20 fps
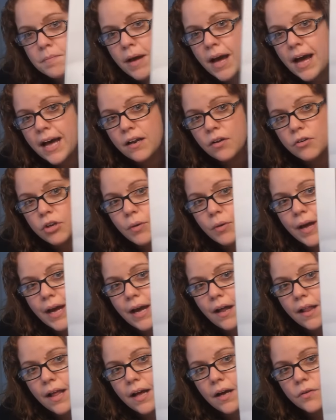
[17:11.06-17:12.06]
but I don't know
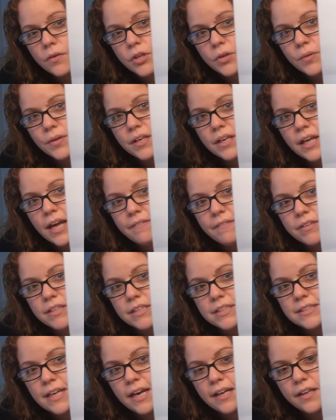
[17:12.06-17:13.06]
how I'll do it. I haven't
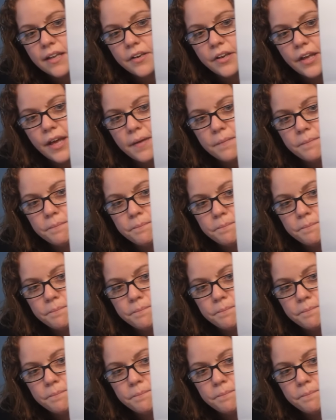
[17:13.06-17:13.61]
decided yet.